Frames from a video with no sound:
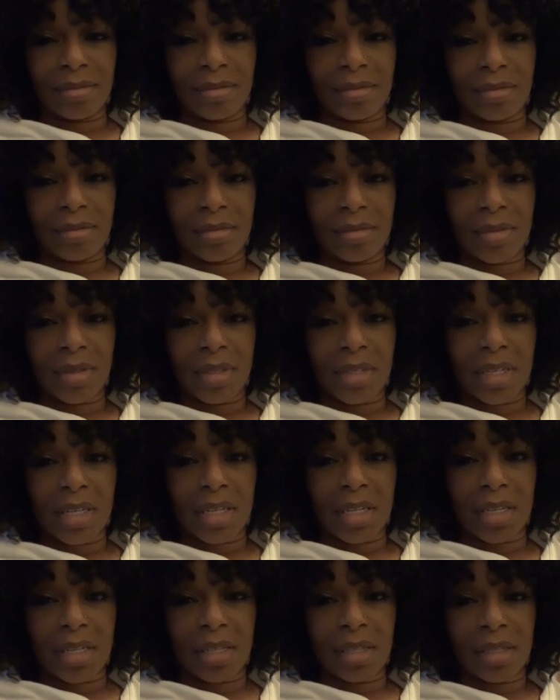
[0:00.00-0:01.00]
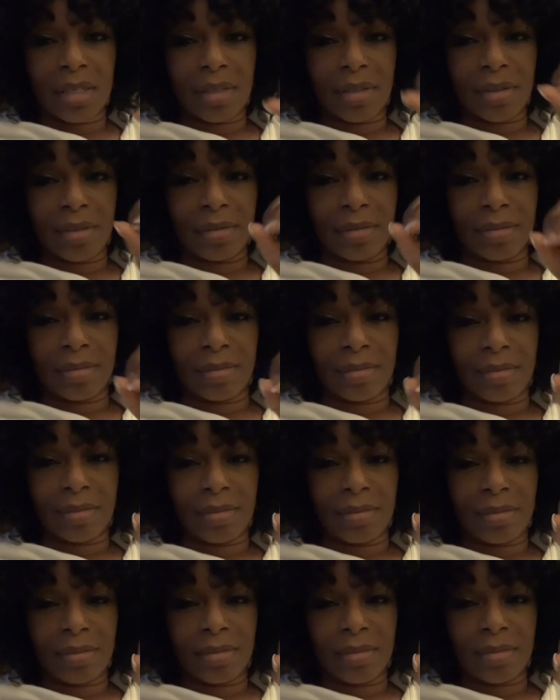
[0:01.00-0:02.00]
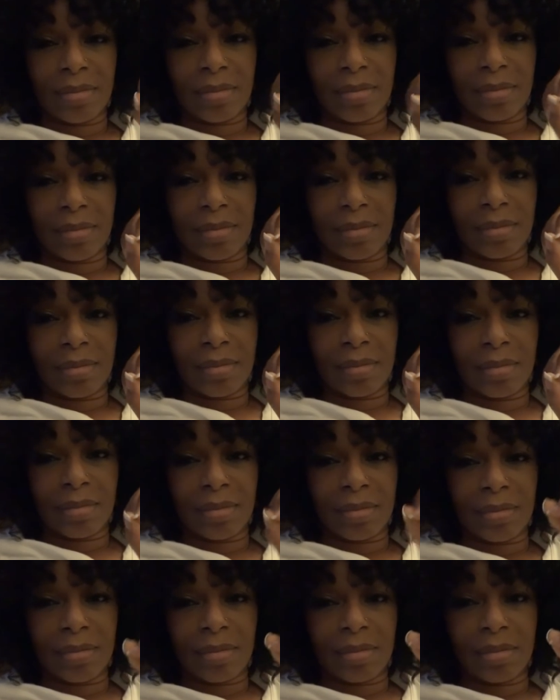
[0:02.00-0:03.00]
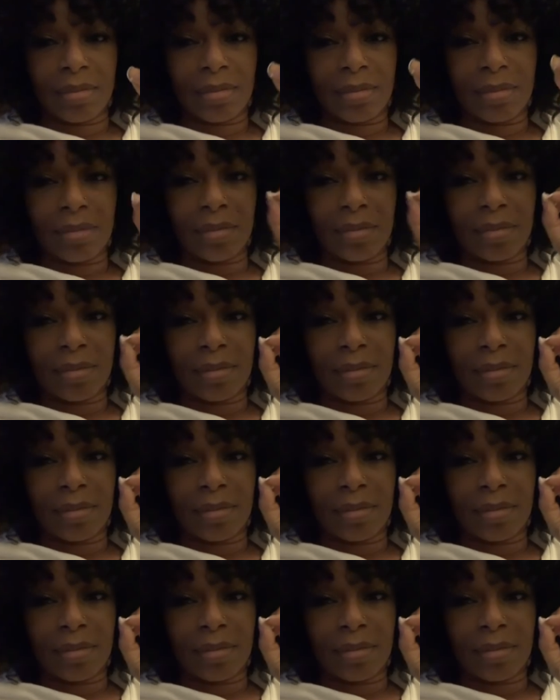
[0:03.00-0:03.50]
Nothing is said.